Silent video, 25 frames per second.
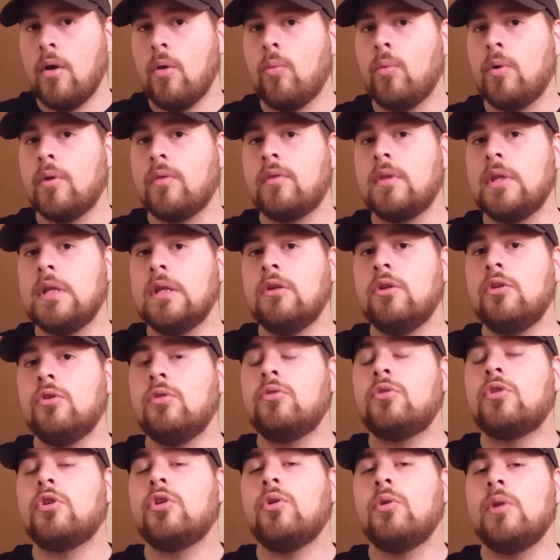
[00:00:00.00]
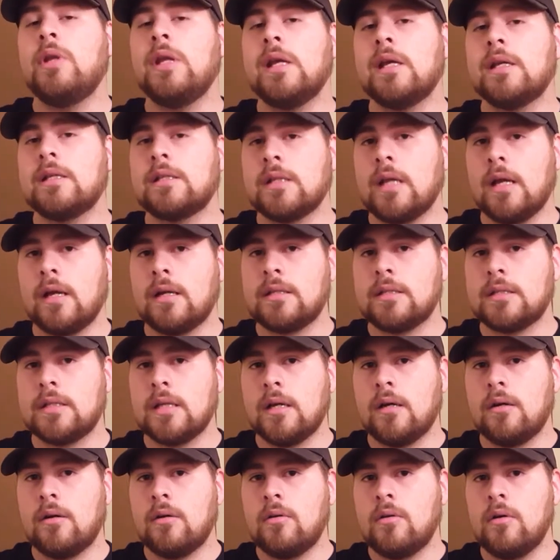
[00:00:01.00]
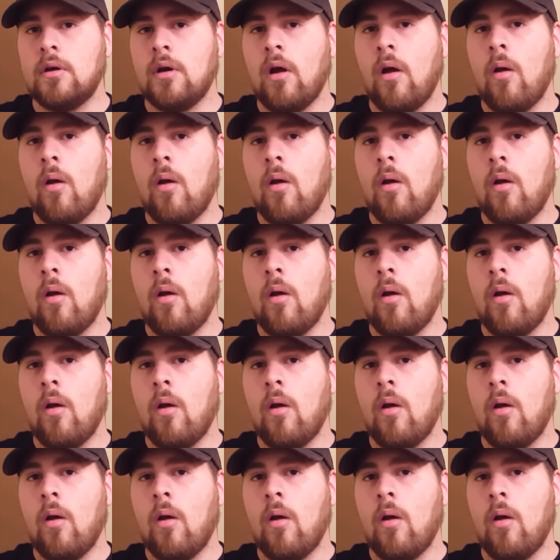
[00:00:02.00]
With the new 2DS XL,